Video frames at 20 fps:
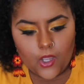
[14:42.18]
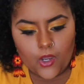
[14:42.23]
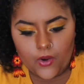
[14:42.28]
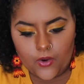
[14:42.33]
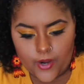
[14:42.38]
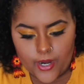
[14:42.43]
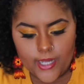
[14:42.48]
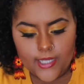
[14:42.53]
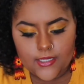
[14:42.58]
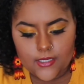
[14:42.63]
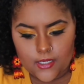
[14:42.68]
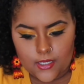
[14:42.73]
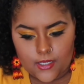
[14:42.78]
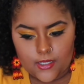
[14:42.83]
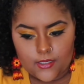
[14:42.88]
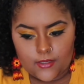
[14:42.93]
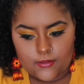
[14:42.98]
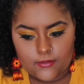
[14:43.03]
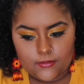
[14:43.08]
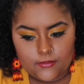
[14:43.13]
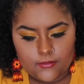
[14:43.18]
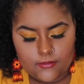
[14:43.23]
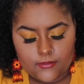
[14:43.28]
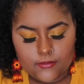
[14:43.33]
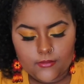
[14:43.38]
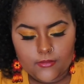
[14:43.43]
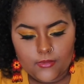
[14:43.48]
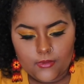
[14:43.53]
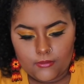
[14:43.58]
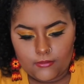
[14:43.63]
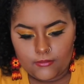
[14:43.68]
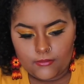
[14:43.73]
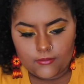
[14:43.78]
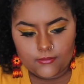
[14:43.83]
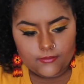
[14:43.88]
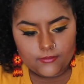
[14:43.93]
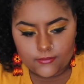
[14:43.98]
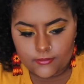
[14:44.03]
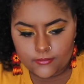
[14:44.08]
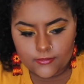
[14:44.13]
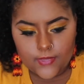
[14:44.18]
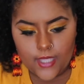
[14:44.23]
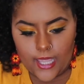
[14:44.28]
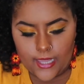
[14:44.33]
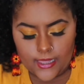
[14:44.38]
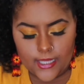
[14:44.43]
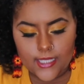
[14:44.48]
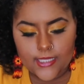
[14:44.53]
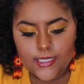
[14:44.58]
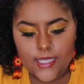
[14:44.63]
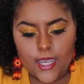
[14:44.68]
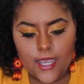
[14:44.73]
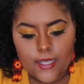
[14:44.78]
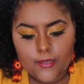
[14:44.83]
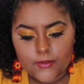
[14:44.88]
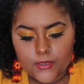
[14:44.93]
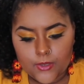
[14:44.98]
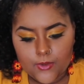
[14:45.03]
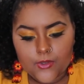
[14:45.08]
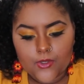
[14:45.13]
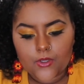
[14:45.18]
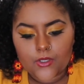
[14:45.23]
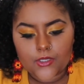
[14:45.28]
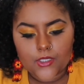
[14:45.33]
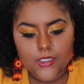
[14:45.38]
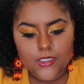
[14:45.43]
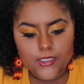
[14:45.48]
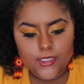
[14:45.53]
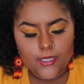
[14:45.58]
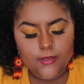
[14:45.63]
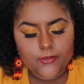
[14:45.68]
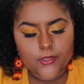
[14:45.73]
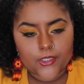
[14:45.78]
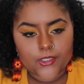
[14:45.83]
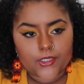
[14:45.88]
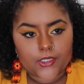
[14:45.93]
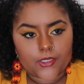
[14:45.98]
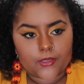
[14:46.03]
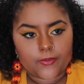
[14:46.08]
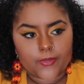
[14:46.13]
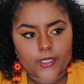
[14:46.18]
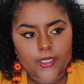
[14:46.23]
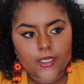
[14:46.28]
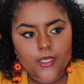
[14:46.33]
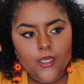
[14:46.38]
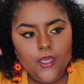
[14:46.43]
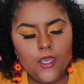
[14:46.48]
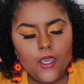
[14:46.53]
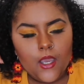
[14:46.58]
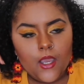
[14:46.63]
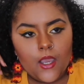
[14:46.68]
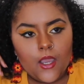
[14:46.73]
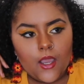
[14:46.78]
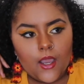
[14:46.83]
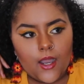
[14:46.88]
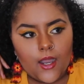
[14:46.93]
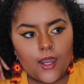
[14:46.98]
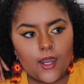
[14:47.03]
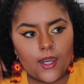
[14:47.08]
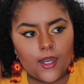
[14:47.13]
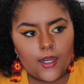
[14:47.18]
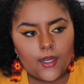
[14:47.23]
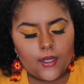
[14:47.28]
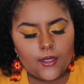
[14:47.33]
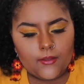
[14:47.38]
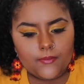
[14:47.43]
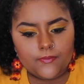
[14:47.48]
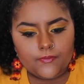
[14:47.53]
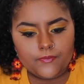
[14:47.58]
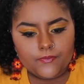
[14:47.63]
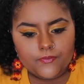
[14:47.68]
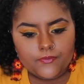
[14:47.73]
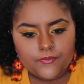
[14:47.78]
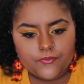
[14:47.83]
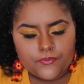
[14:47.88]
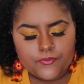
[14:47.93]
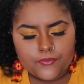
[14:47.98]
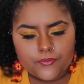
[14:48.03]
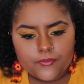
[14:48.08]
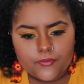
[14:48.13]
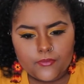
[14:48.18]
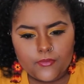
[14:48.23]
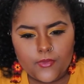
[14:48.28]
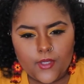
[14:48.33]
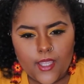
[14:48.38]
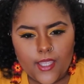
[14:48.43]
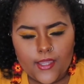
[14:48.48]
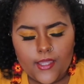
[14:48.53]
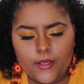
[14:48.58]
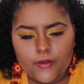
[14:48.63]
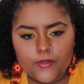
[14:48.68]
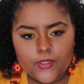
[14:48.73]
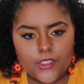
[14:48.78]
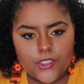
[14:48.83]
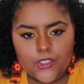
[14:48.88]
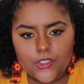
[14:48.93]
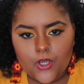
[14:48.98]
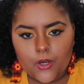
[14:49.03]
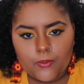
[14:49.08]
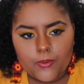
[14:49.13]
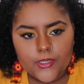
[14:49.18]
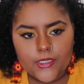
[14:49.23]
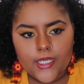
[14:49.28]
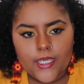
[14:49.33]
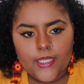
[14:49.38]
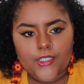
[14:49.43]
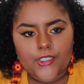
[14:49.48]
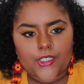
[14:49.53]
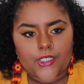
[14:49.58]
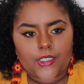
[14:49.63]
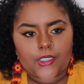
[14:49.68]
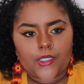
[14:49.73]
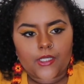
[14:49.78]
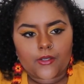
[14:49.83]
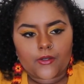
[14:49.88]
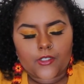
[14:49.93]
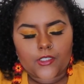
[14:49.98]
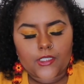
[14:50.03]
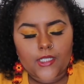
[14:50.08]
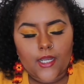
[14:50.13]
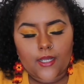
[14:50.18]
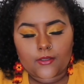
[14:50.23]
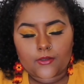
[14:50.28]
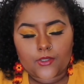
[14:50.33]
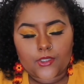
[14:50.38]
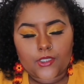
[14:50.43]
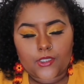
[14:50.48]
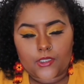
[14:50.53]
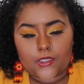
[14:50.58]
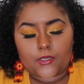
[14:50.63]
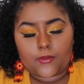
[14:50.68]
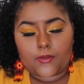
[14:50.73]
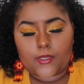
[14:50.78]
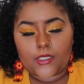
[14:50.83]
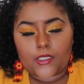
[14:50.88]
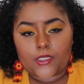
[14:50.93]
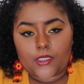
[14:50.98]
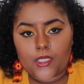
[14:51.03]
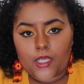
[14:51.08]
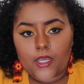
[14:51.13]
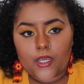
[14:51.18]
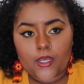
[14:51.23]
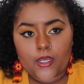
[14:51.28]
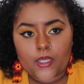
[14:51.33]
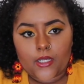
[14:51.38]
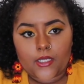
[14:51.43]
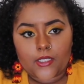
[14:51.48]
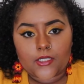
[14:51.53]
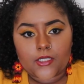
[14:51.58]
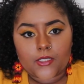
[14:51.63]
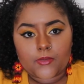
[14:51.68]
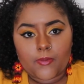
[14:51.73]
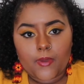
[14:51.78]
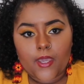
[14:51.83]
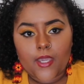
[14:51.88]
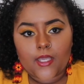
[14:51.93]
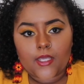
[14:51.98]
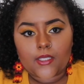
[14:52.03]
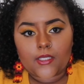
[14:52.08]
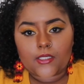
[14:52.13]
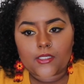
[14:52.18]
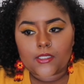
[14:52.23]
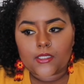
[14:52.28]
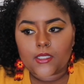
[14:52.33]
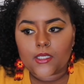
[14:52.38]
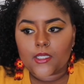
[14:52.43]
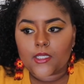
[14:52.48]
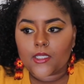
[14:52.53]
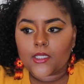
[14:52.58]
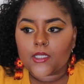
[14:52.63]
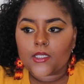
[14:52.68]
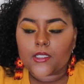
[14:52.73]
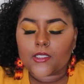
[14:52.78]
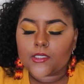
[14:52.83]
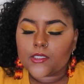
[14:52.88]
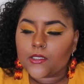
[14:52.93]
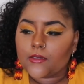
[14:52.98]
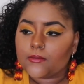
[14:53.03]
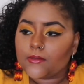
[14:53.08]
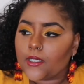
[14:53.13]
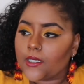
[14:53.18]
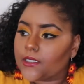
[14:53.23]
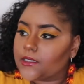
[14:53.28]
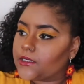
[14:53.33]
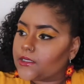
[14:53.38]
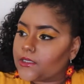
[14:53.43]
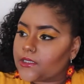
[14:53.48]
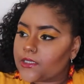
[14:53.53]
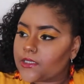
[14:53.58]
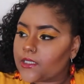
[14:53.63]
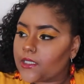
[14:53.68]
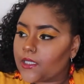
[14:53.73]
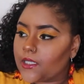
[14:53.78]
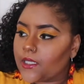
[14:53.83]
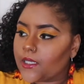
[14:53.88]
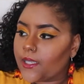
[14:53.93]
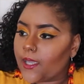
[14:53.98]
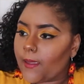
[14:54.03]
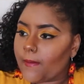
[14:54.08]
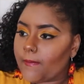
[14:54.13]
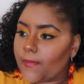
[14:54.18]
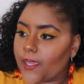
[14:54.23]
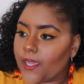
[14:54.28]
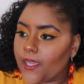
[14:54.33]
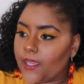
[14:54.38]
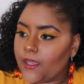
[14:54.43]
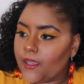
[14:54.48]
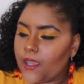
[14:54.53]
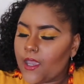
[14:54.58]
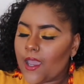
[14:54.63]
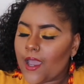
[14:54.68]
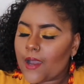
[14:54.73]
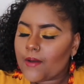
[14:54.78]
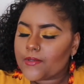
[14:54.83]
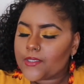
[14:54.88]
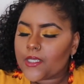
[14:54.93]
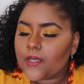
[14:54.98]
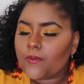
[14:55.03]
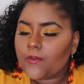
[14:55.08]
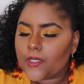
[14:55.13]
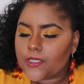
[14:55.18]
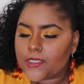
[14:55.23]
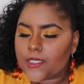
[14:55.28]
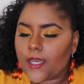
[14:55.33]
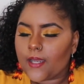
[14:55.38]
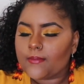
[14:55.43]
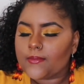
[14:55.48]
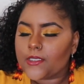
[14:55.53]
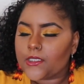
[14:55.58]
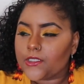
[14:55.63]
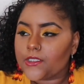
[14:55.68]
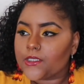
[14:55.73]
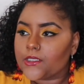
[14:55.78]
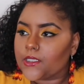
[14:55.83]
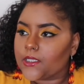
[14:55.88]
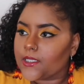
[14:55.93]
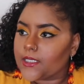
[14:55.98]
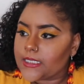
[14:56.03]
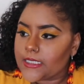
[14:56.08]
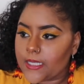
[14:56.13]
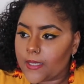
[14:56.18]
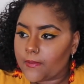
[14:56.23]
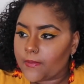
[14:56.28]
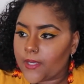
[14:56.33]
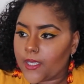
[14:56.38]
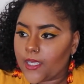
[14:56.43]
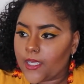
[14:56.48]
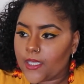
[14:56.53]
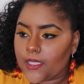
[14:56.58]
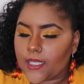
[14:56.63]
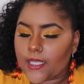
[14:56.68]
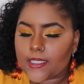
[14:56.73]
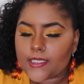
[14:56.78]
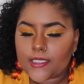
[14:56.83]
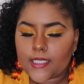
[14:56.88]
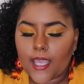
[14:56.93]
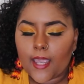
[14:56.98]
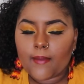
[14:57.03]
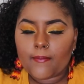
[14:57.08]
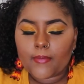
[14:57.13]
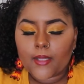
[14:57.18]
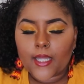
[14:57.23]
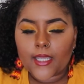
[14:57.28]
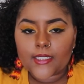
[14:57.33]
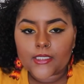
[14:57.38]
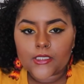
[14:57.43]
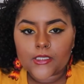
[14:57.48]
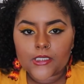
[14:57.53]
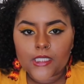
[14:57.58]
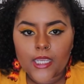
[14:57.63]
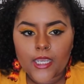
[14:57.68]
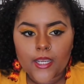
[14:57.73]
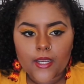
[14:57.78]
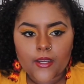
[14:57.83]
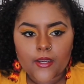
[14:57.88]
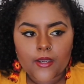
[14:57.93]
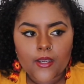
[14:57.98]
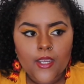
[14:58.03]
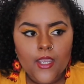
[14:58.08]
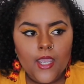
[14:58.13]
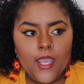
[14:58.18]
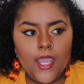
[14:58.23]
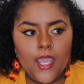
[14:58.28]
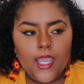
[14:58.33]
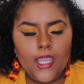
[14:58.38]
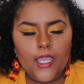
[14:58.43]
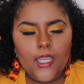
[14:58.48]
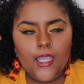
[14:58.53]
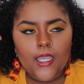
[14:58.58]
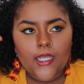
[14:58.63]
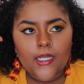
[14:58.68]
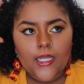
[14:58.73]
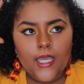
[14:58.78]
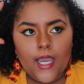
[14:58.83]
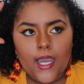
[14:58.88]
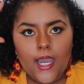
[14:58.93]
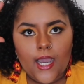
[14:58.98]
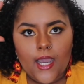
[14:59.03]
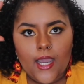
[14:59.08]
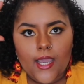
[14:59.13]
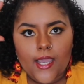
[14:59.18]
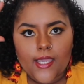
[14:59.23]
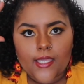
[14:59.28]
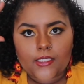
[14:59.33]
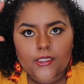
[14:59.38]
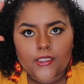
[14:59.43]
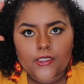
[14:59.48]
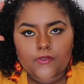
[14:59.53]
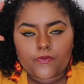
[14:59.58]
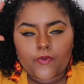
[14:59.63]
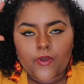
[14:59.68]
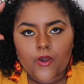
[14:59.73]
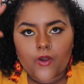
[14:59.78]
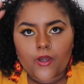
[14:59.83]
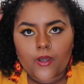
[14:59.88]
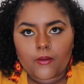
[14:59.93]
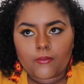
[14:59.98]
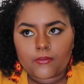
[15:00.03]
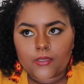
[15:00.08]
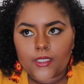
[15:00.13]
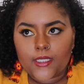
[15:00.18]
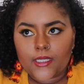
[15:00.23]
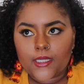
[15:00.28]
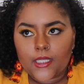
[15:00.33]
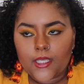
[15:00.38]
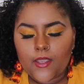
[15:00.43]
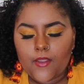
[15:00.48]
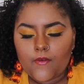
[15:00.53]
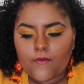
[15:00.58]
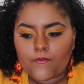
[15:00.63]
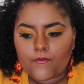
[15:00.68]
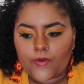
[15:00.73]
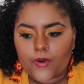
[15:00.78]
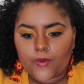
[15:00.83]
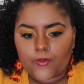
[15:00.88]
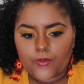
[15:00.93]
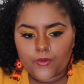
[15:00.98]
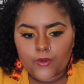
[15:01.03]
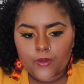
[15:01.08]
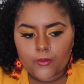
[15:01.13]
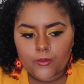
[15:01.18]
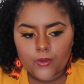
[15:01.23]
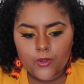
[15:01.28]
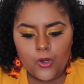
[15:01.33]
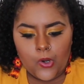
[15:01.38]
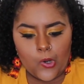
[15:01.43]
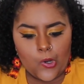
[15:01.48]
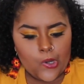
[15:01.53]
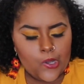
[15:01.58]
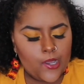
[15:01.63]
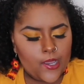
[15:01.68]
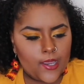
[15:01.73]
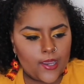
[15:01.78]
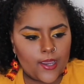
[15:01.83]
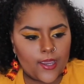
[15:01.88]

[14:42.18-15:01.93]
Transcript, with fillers: Granted at that time she was going to the same church as me um, and there was just no protection there was times she'd just be staring in space and then sometimes she'd just look at me i would say one time she just looked at me in that same blank stare and i just felt completely vulnerable